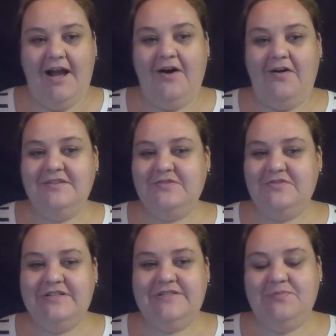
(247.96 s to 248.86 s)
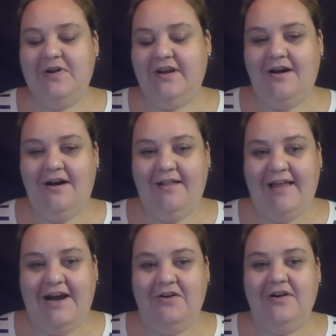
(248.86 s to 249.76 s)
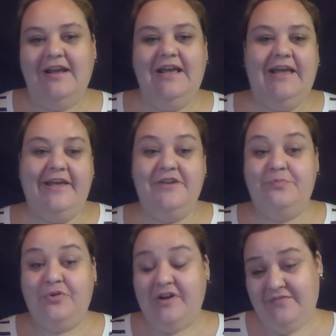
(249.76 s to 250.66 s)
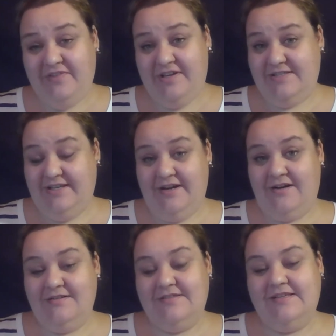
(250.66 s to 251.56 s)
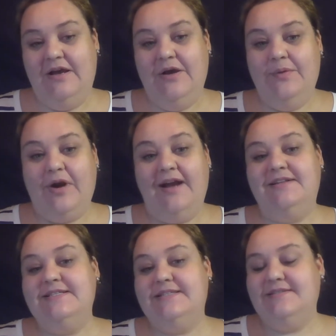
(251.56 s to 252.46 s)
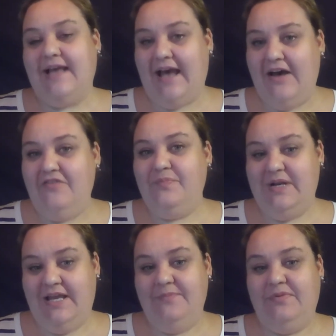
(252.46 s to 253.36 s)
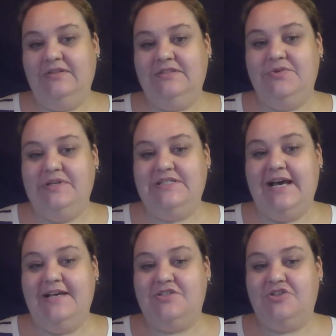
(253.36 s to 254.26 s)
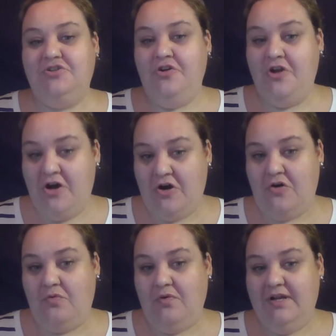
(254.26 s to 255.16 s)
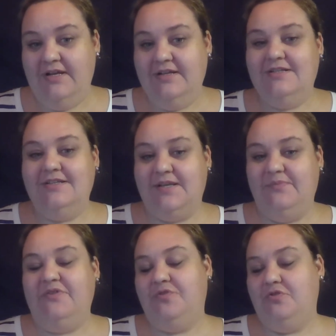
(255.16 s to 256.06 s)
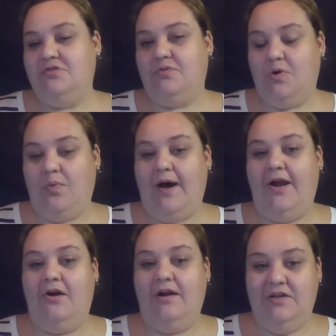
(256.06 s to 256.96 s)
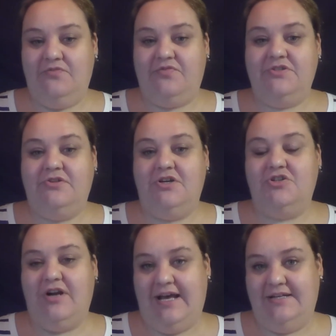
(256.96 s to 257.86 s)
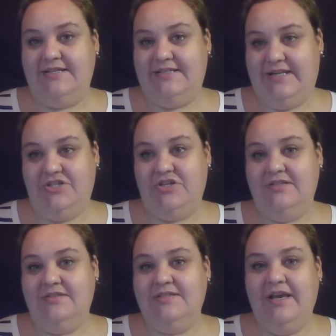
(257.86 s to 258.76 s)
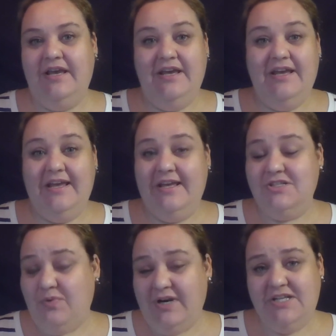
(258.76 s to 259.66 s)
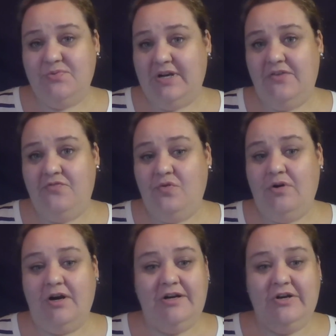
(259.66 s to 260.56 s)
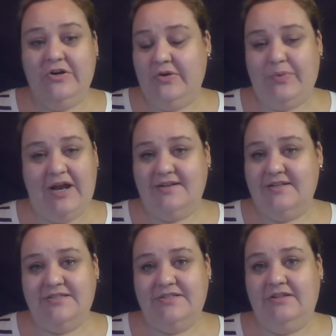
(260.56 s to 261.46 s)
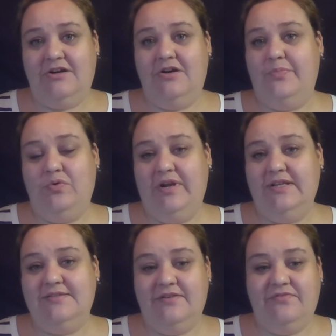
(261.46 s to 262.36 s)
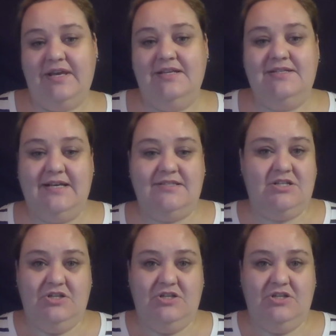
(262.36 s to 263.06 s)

I also just want to call out, in previous years, practices have been able to attest no to some of those required infrastructure attestations. In 2024, could a practice still earn points if they attest